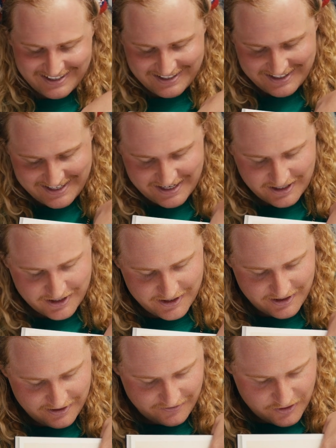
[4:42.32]

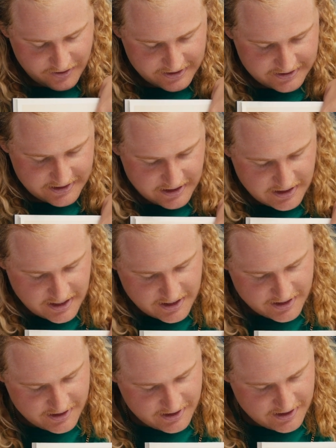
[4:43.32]
Here, if you can see
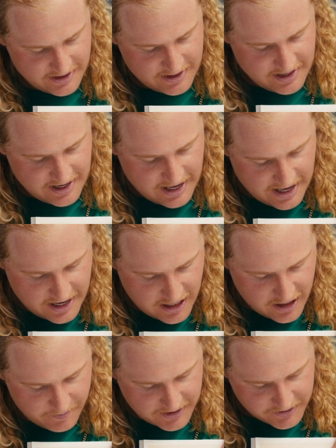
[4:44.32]
that.
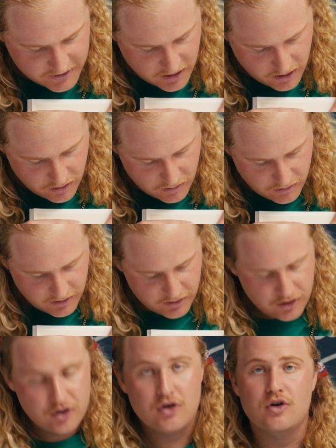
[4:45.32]
And so
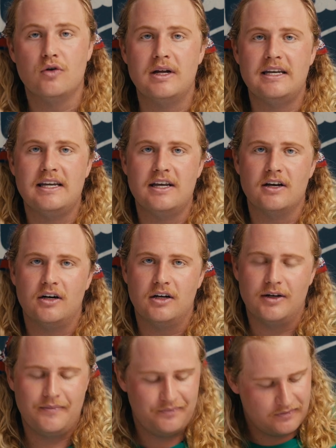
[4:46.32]
Hugh and
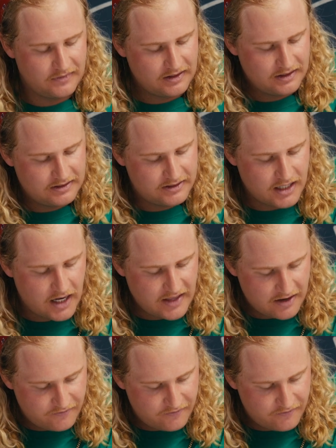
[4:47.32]
Neil saw that